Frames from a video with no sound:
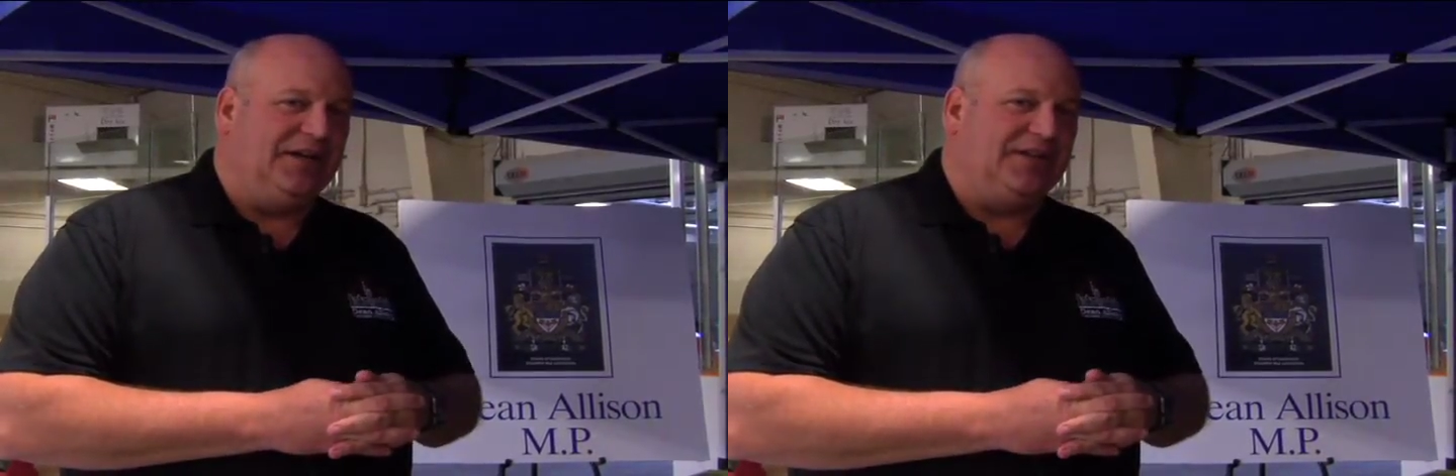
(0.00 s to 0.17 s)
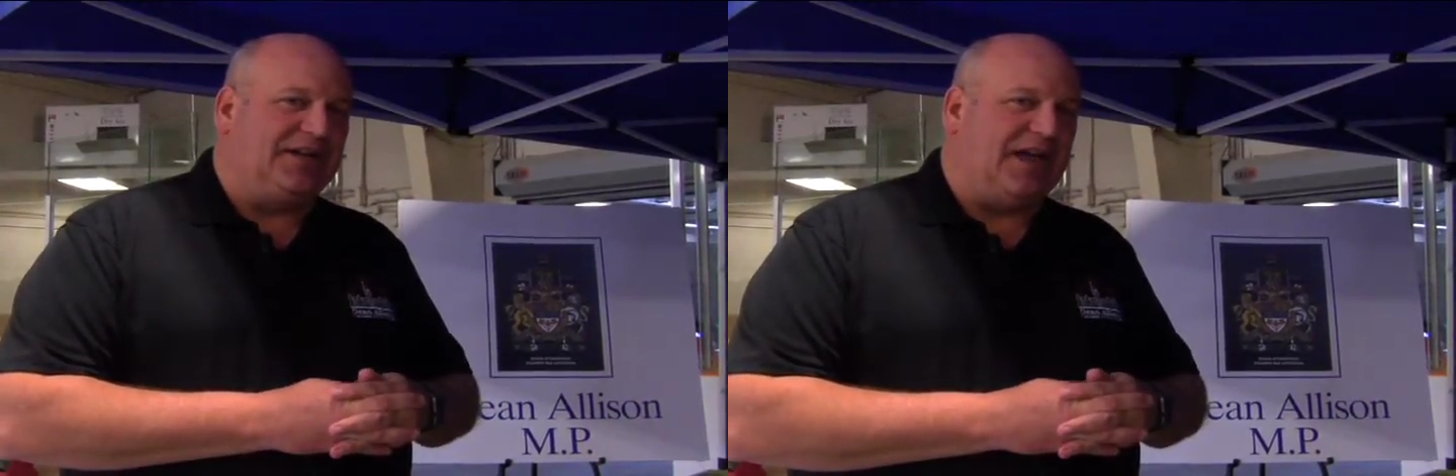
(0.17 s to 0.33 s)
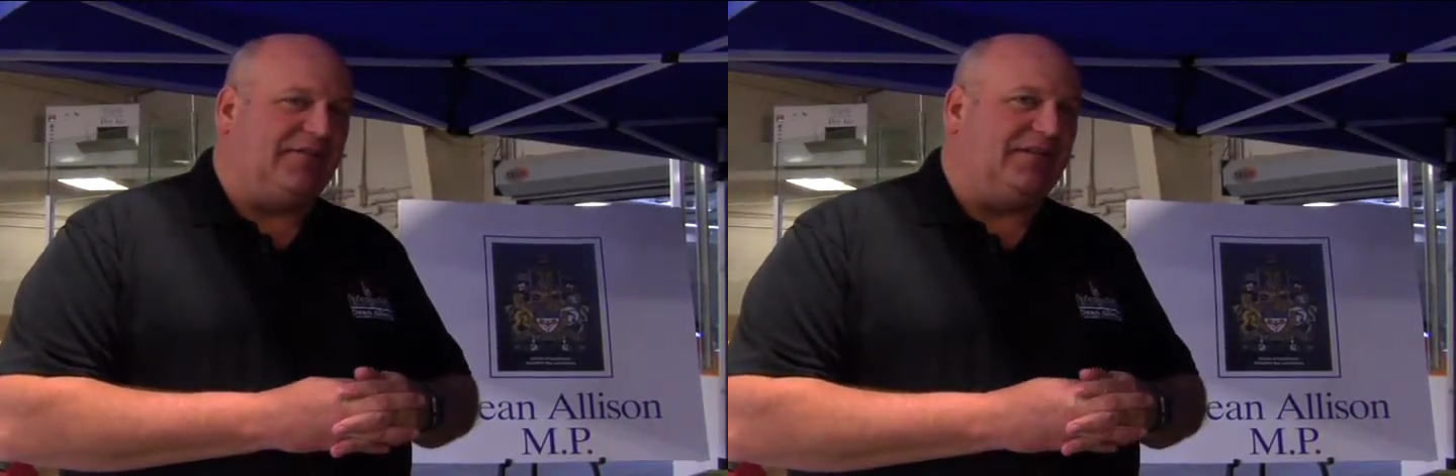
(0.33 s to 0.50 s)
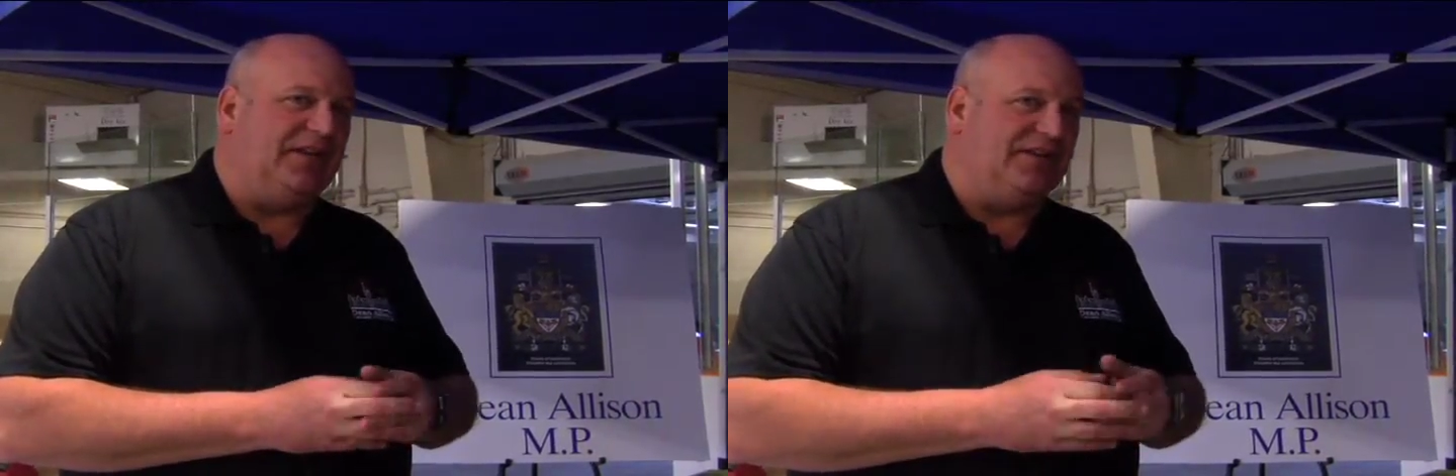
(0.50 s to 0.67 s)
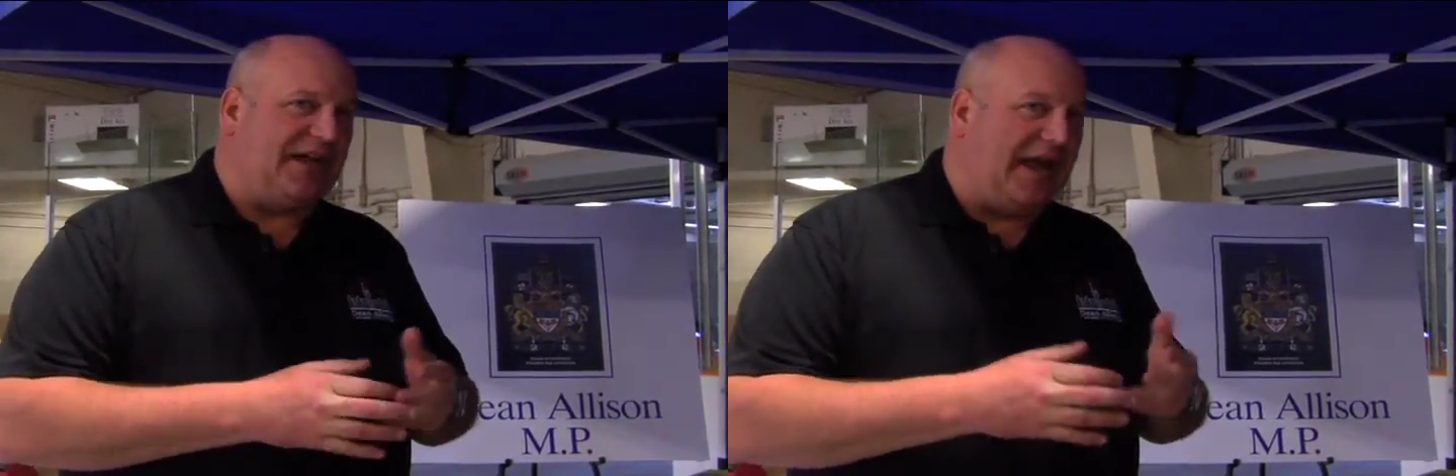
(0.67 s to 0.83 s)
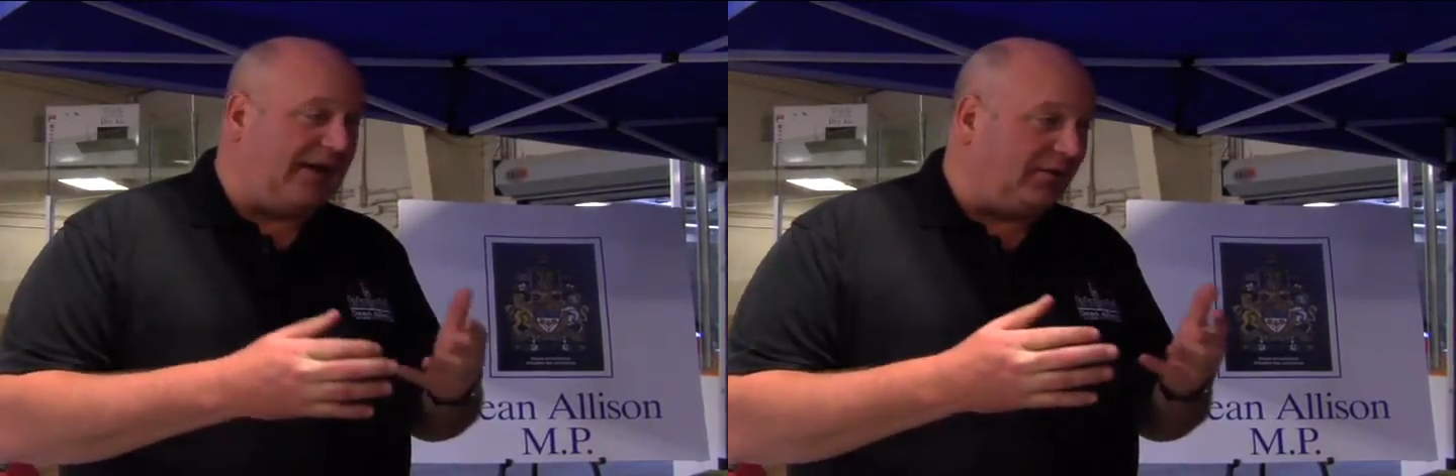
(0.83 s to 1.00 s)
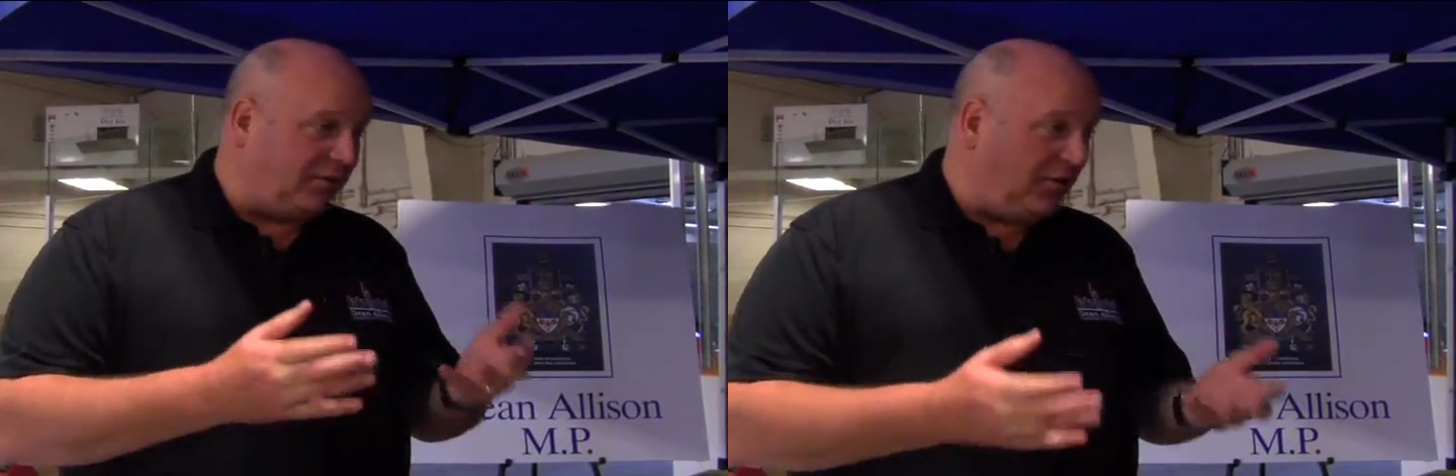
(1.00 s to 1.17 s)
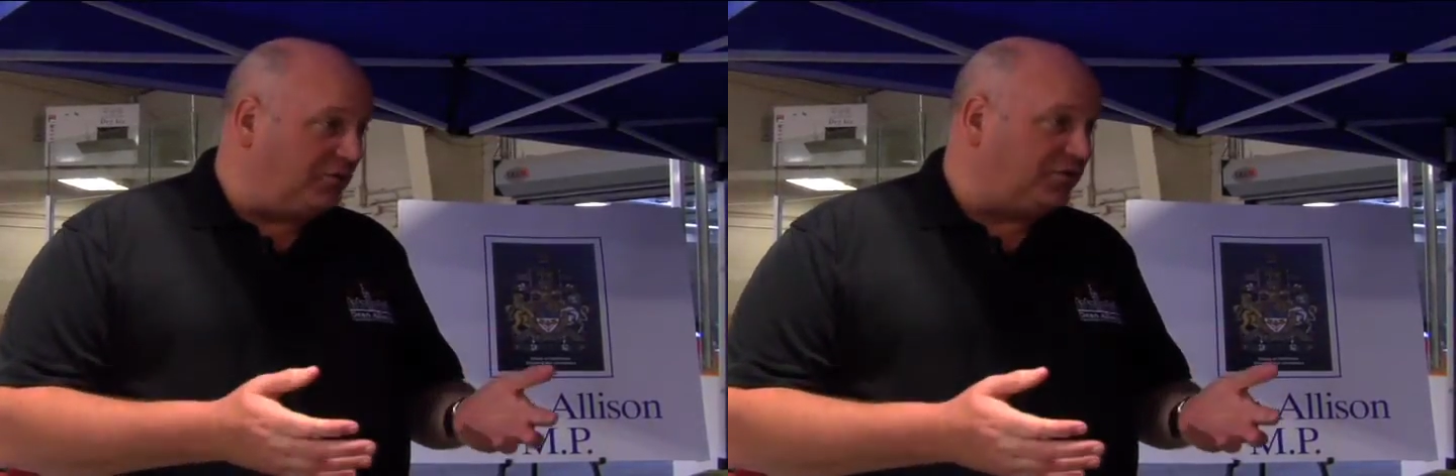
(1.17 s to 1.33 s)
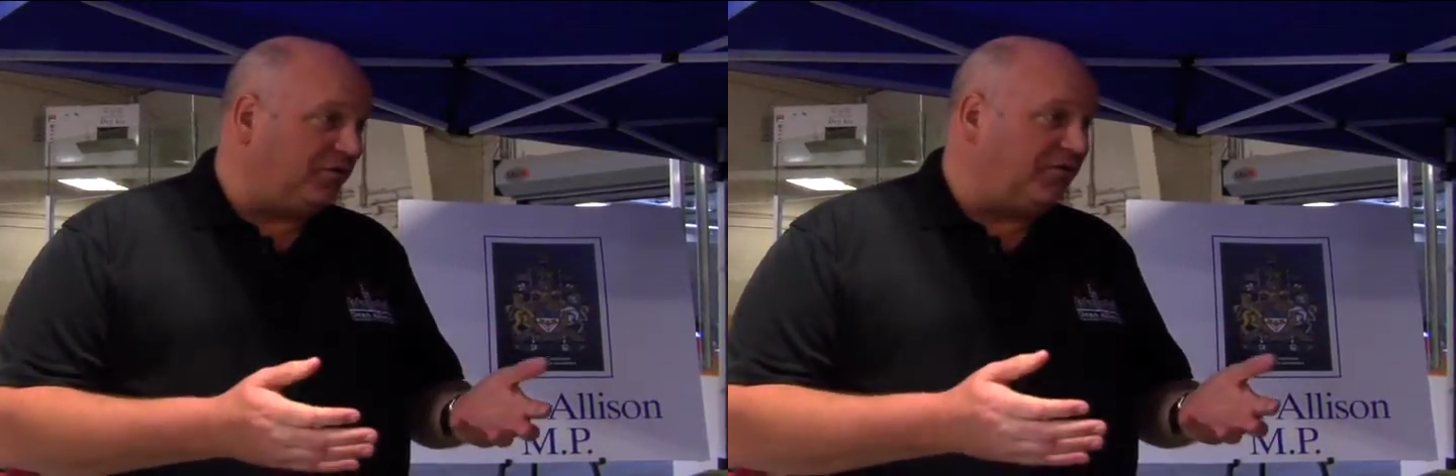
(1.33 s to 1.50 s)
is having these
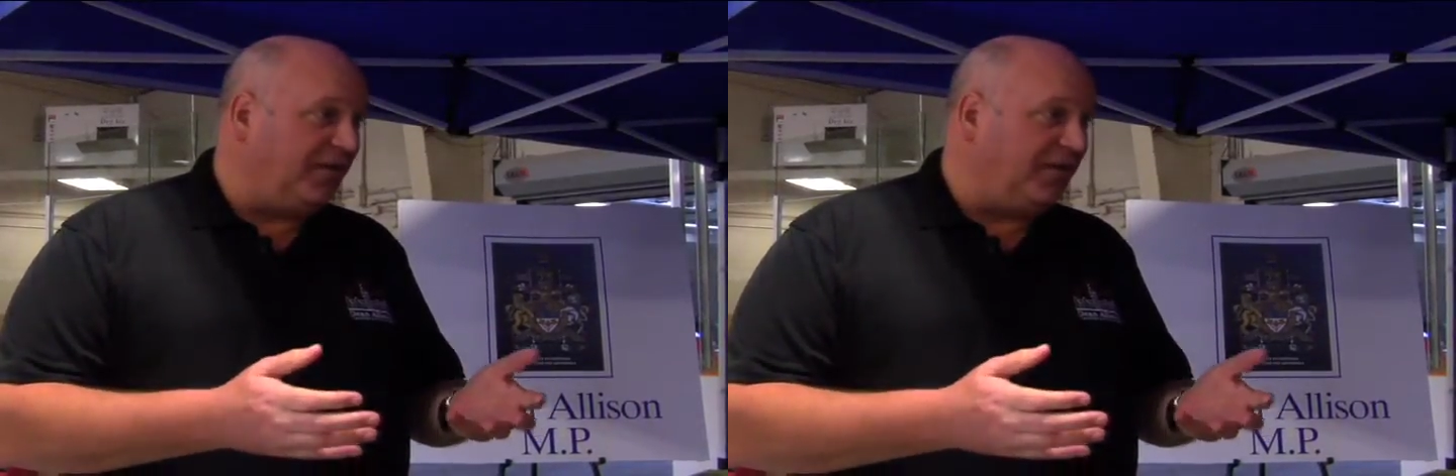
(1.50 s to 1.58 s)
agricultural